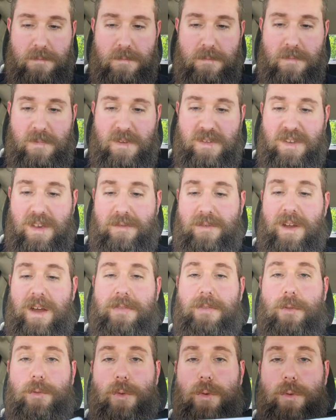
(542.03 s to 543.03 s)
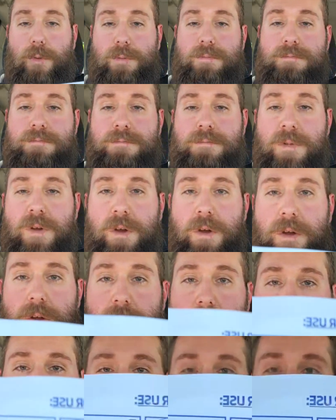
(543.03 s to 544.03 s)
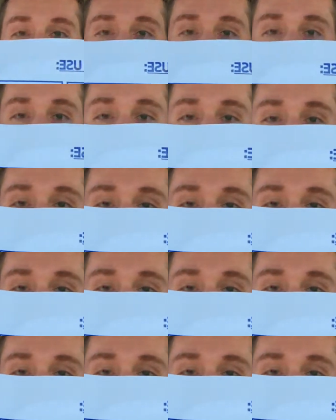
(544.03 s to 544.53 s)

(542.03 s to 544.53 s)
because they've got the little vents in the